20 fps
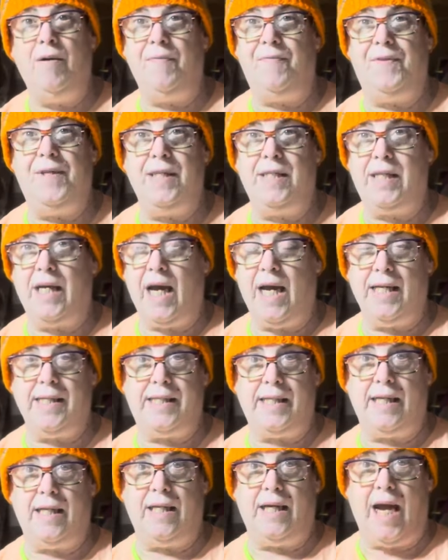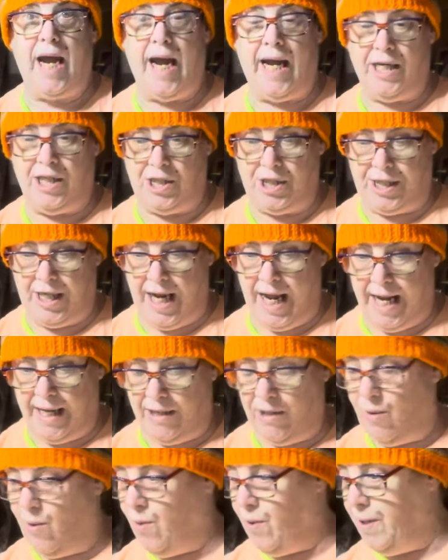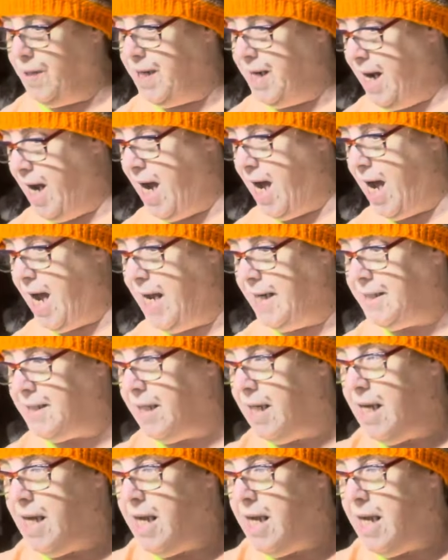if this has a hashtag or not,